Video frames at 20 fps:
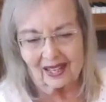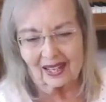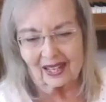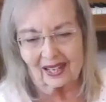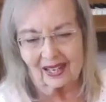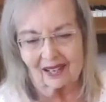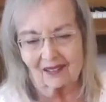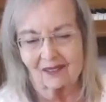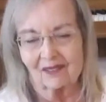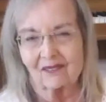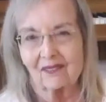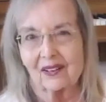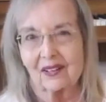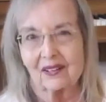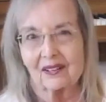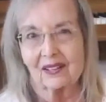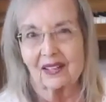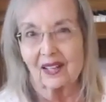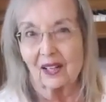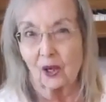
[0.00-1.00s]
uh,
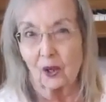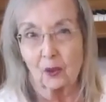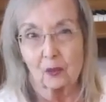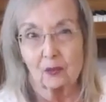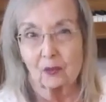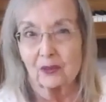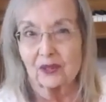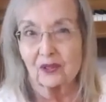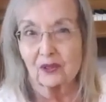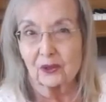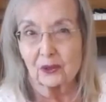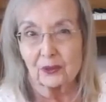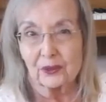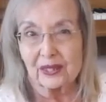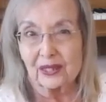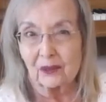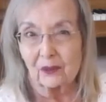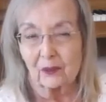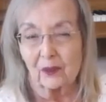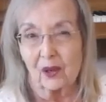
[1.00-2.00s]
help with tree
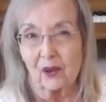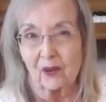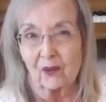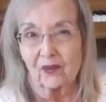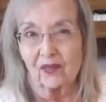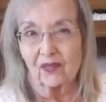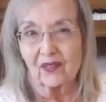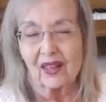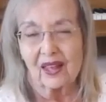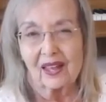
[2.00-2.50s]
growth.